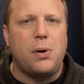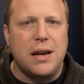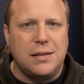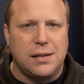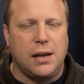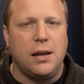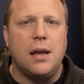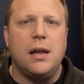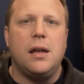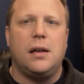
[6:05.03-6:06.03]
pricing,
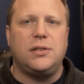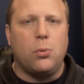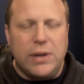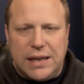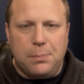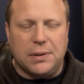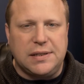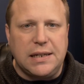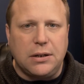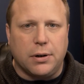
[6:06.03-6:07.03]
so we keep it
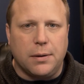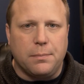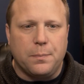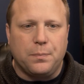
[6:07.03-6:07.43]
secret.